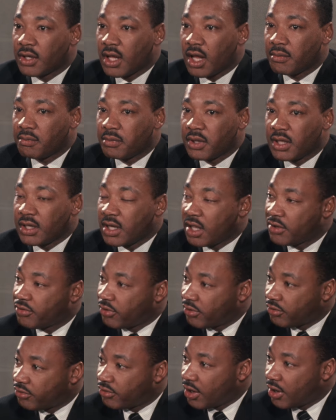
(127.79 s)
not be
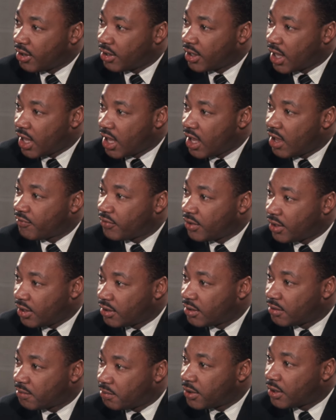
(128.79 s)
necessary to have an
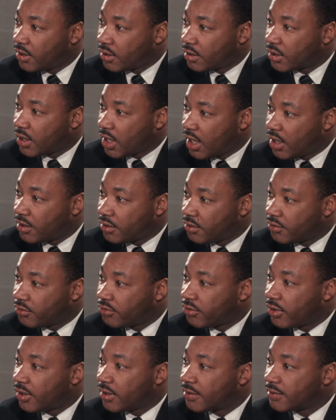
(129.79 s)
independent
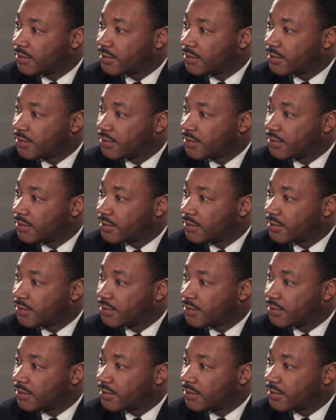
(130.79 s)
candidacy.